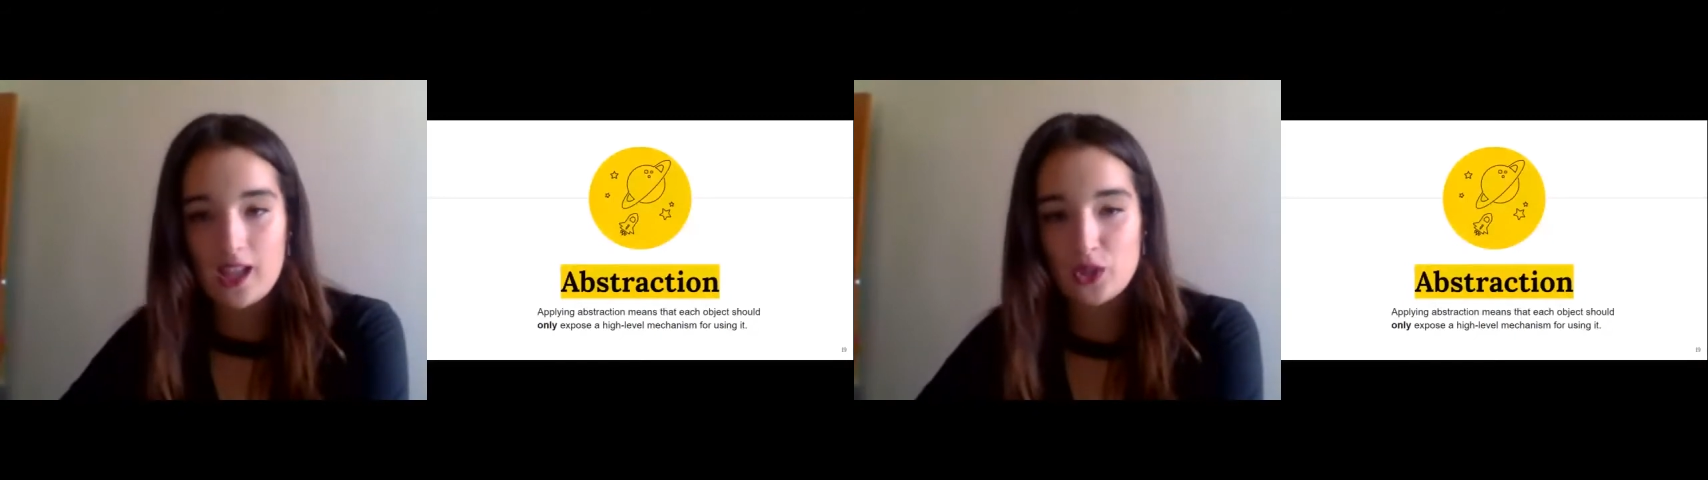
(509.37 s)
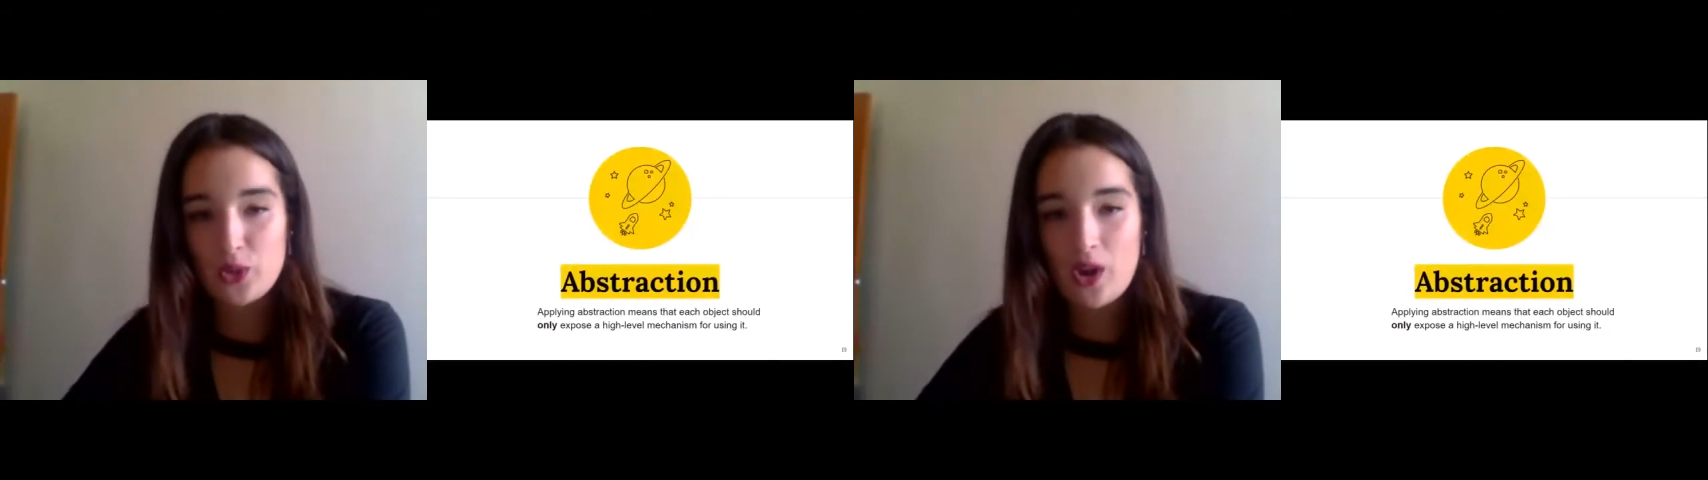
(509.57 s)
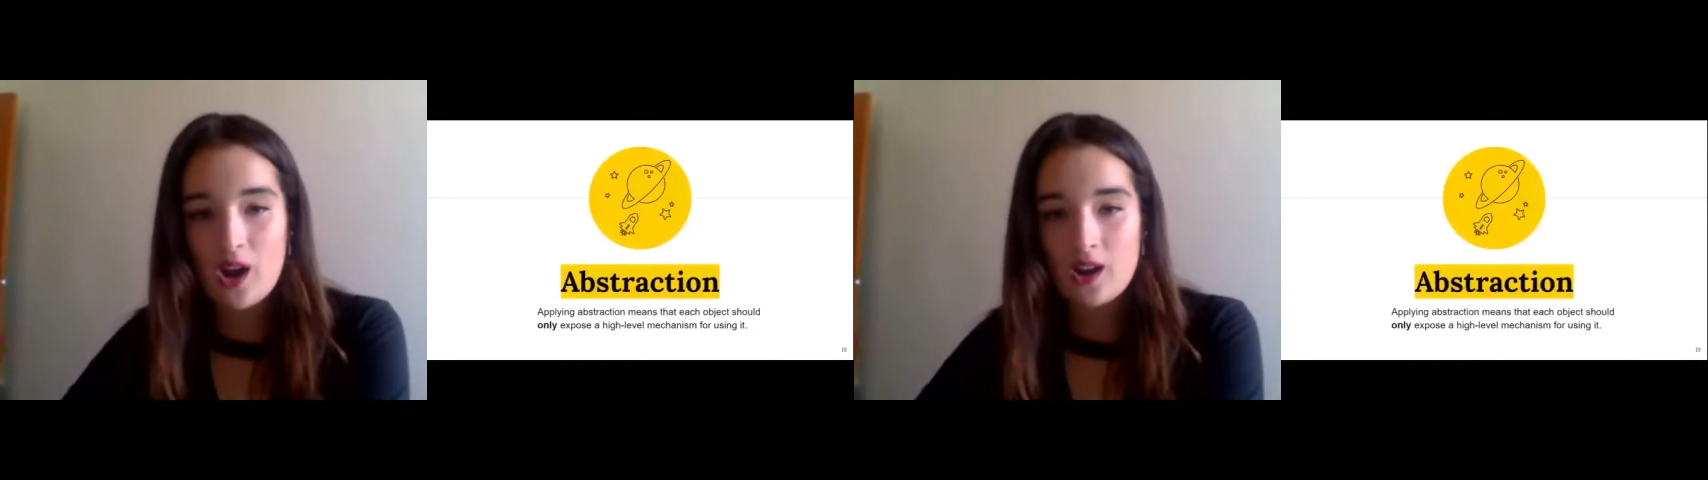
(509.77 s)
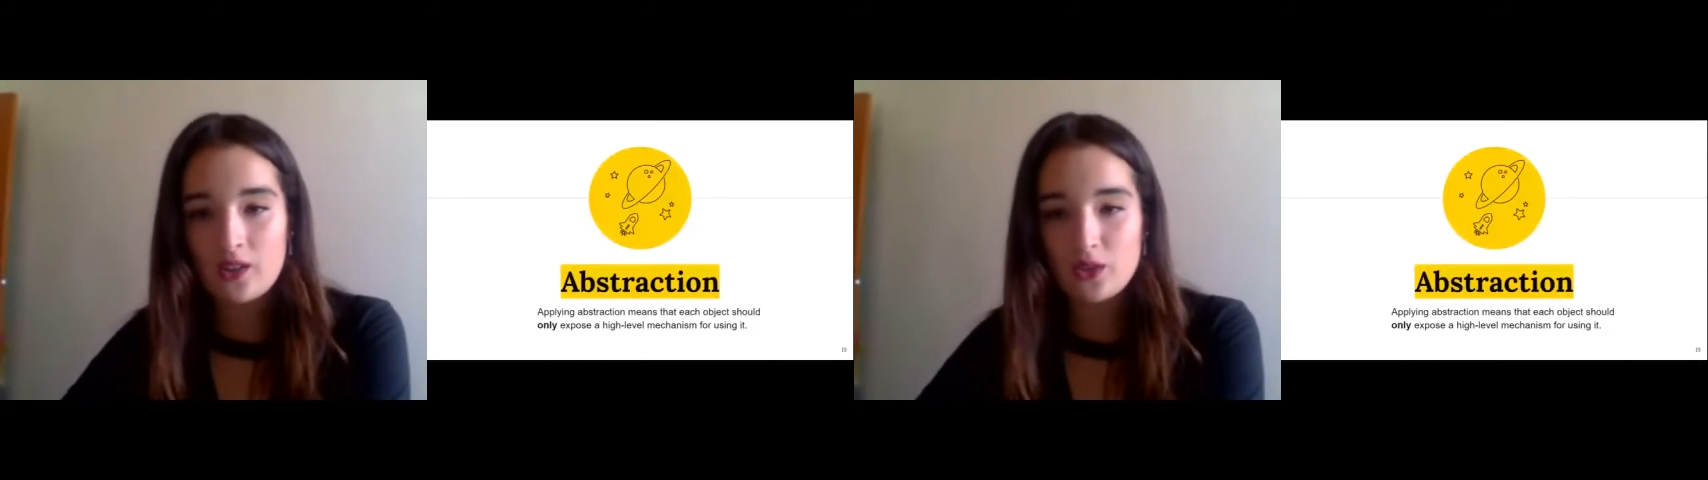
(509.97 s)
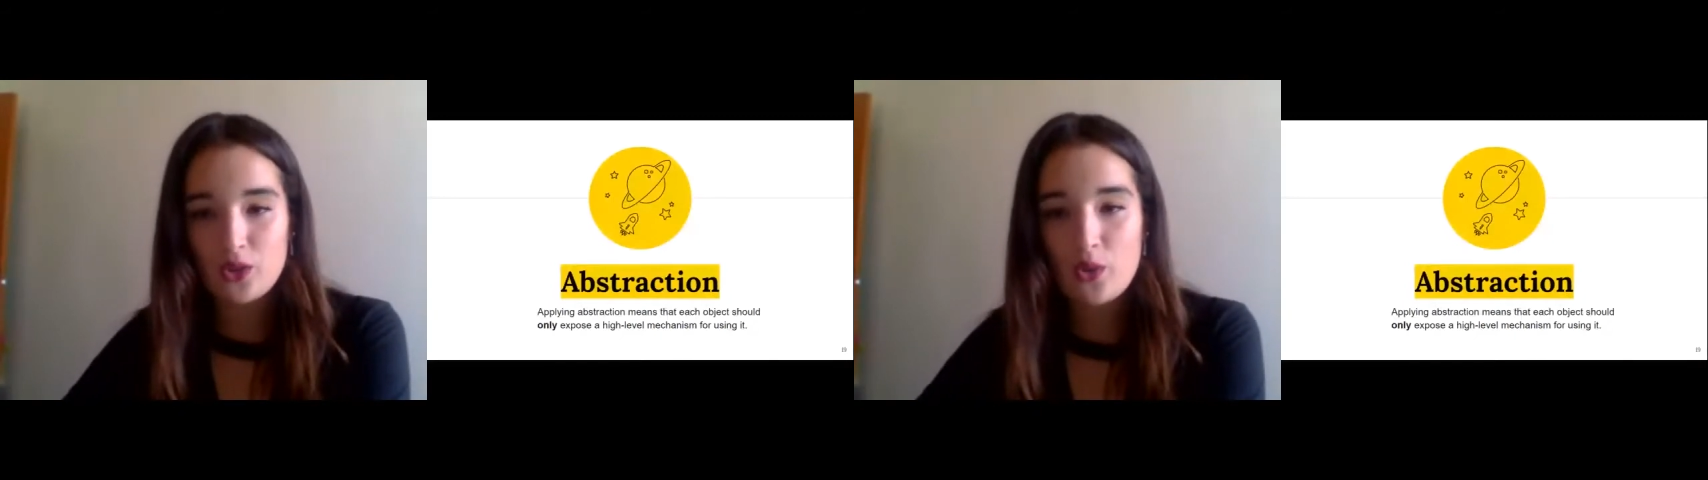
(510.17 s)
and you
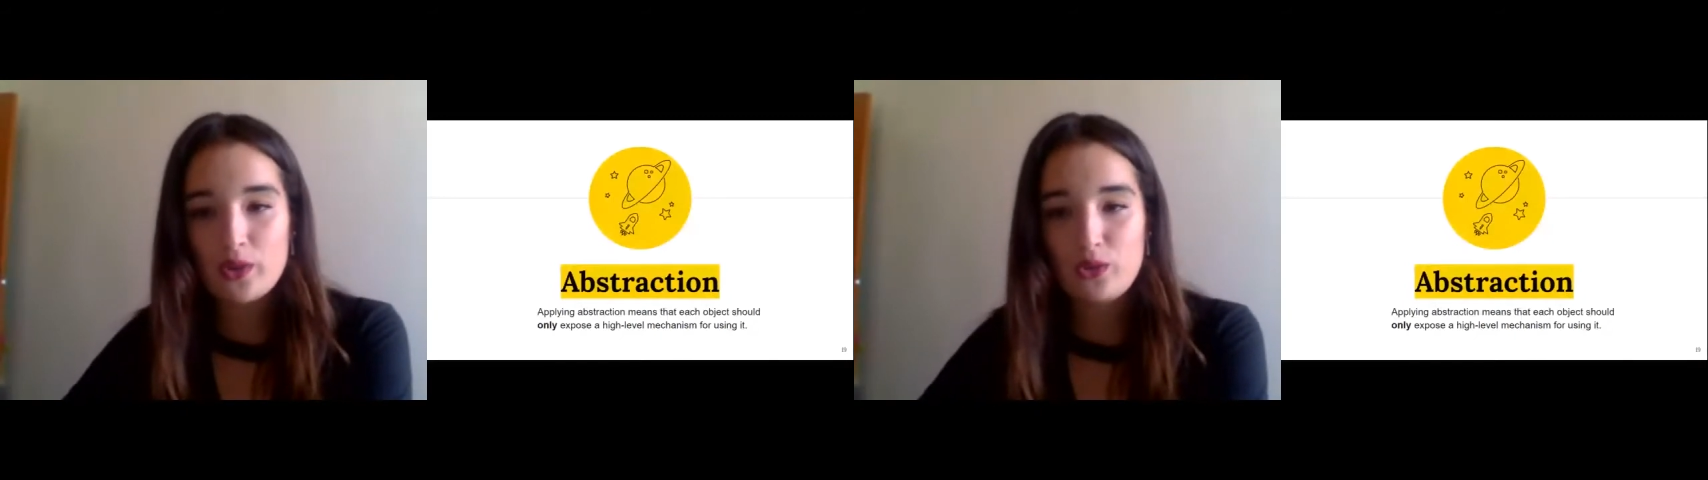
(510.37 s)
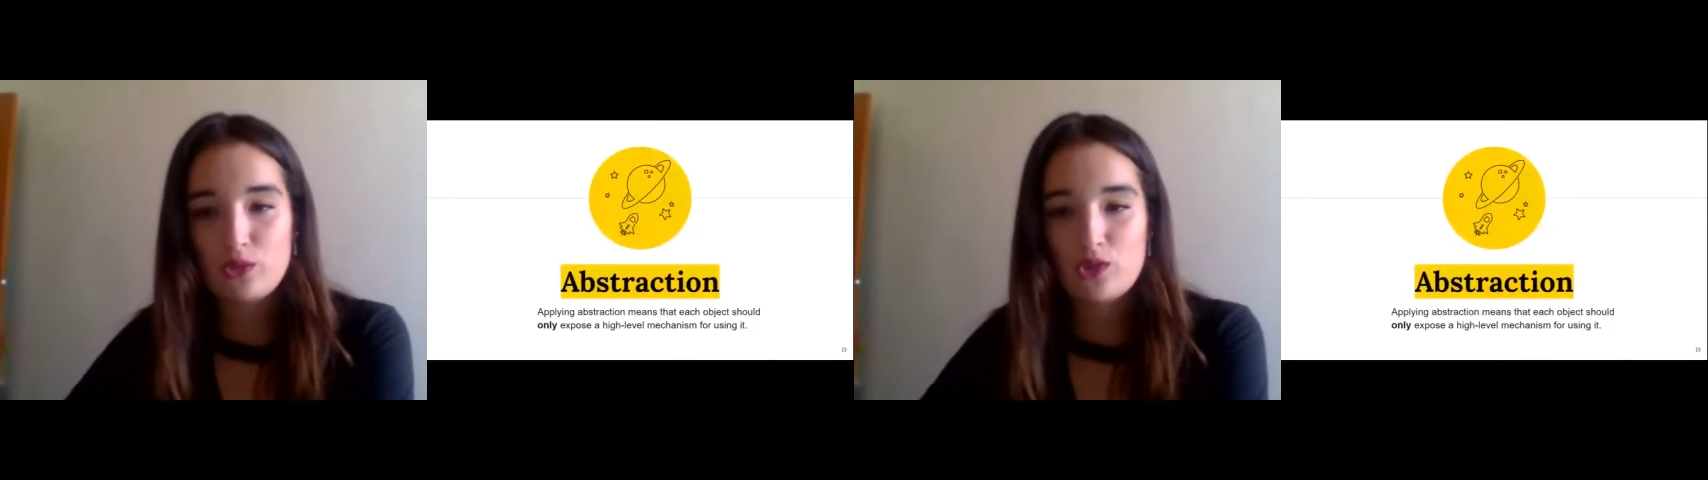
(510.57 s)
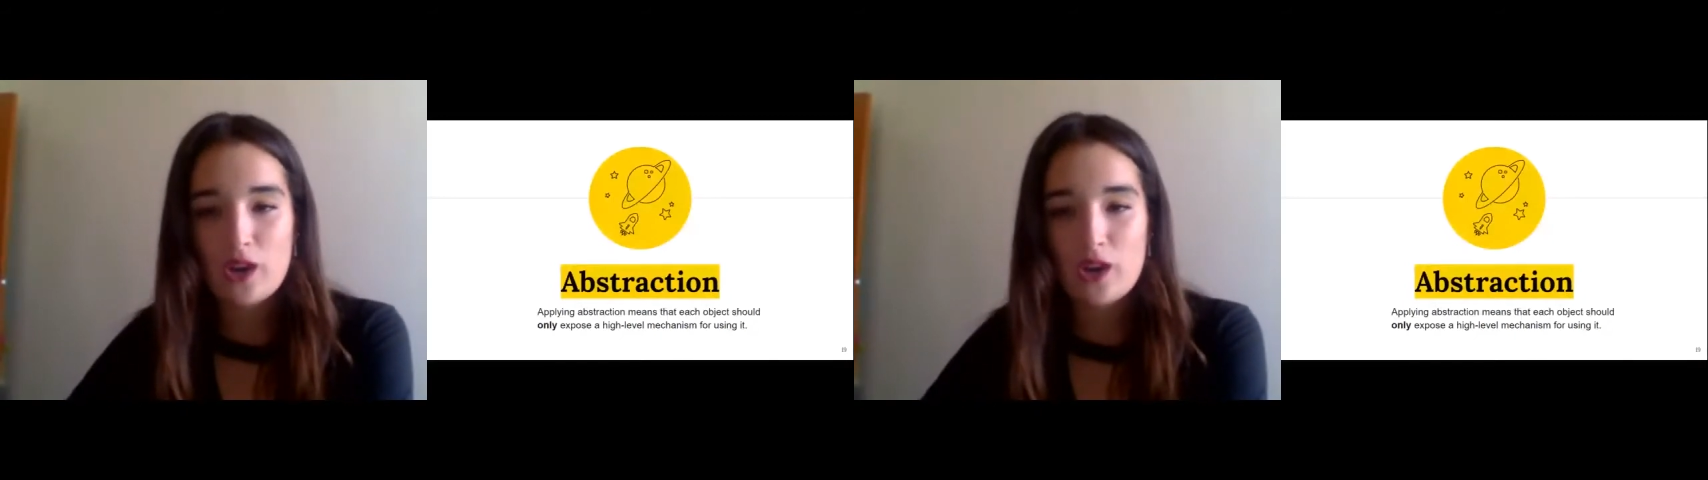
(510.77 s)
are going to